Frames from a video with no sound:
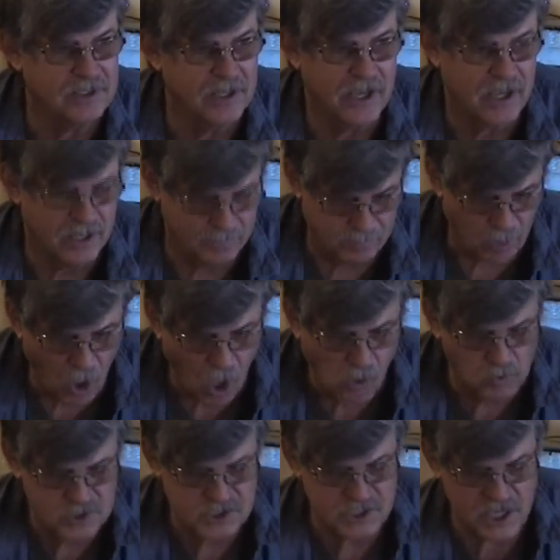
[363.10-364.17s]
dead. Paul
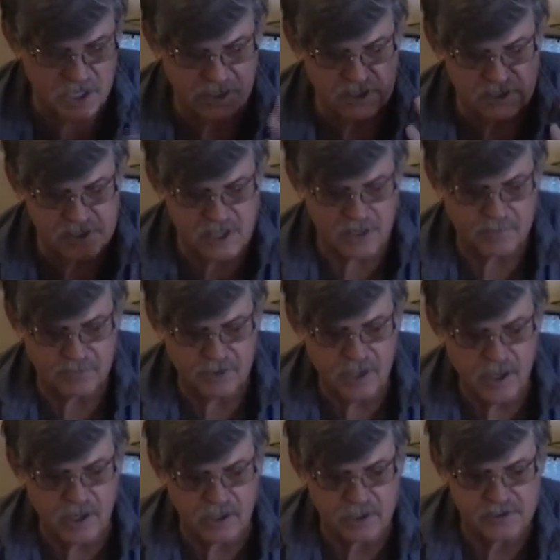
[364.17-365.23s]
was saying the same
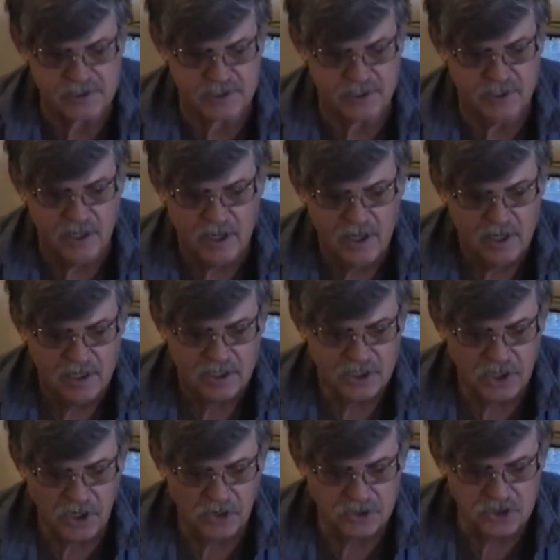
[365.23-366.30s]
thing. He said,
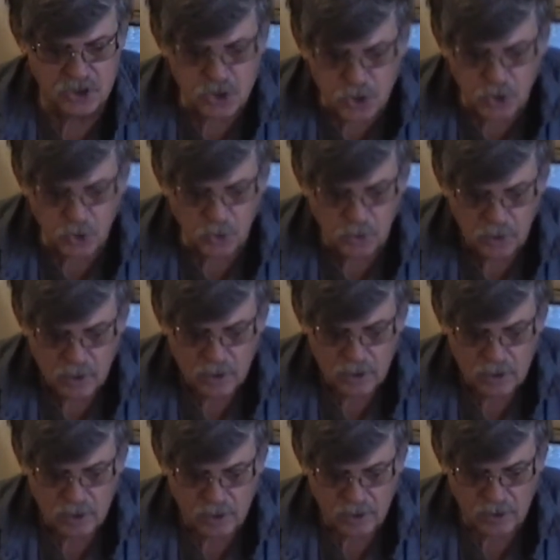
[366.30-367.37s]
you know, you
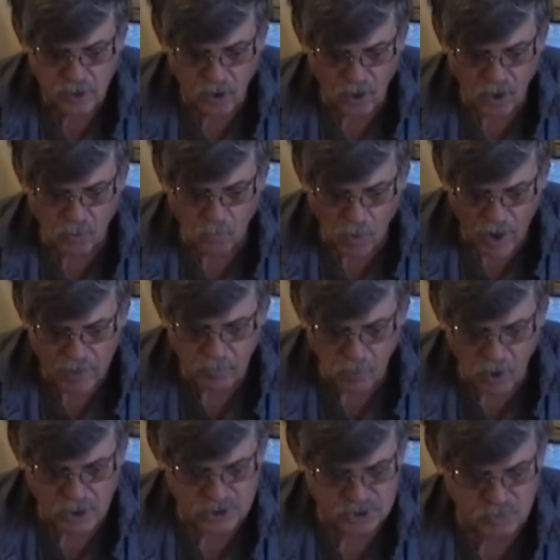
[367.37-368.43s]
are a
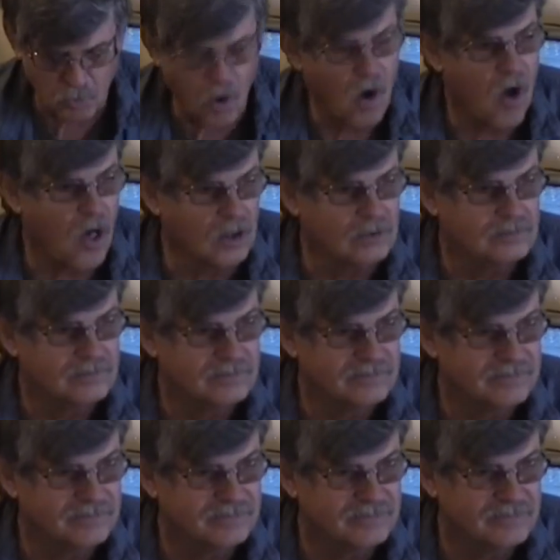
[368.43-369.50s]
whitewashed wall.
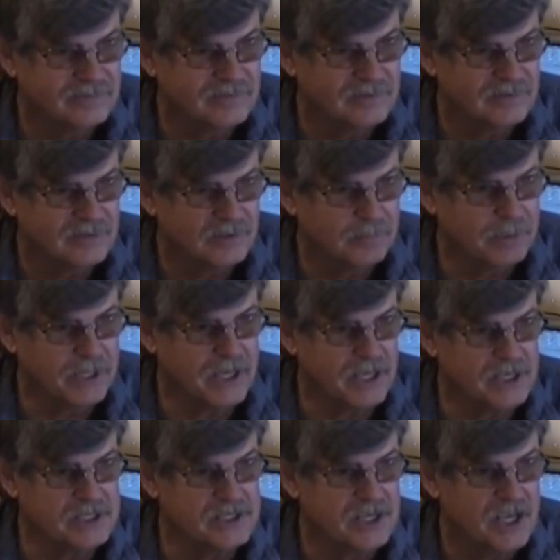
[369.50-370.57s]

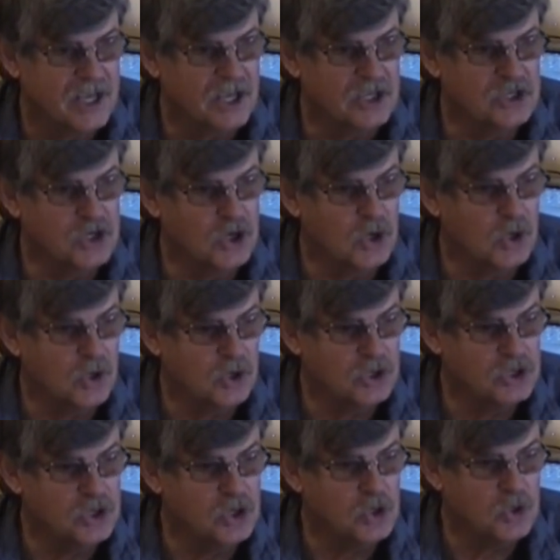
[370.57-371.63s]
Because
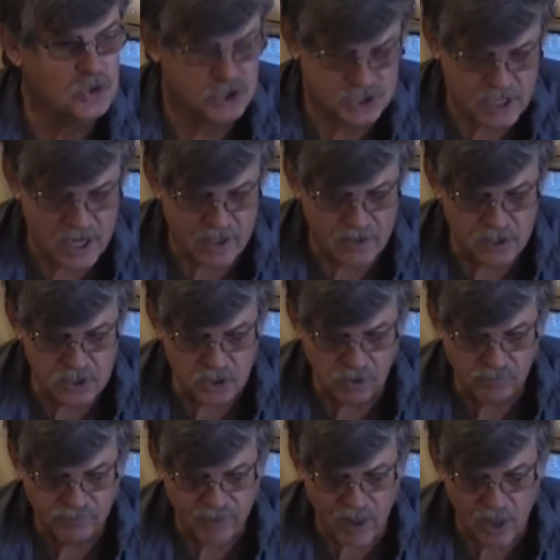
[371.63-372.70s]
you say that you're
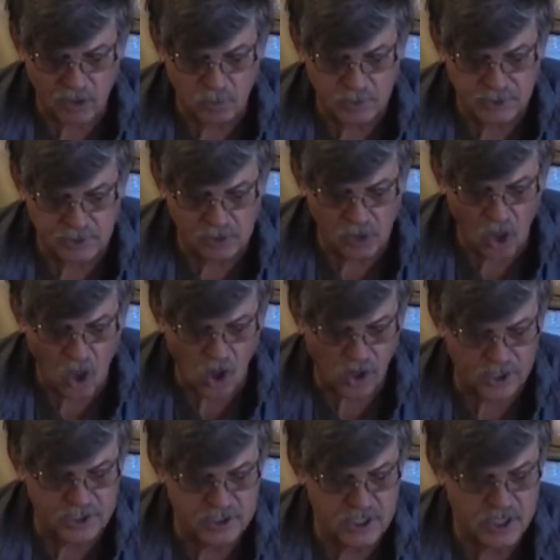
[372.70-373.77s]
following the law,
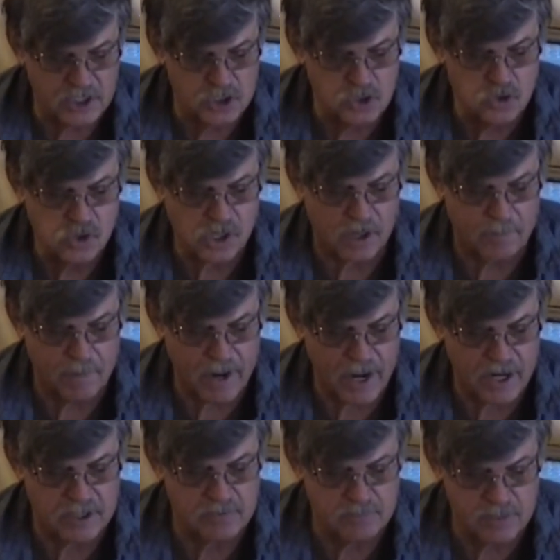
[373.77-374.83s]
and yet you
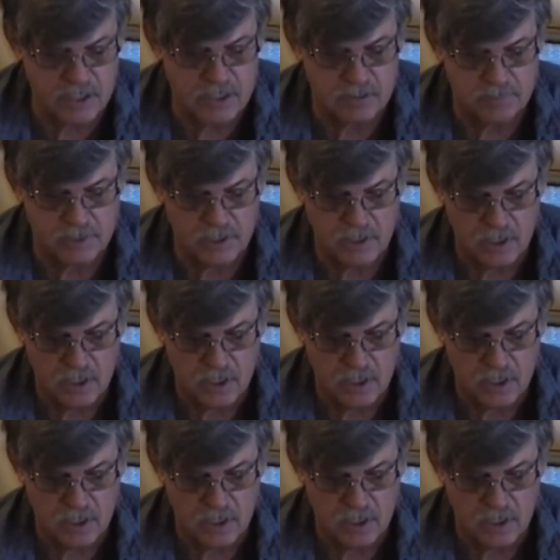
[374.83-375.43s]
command me to be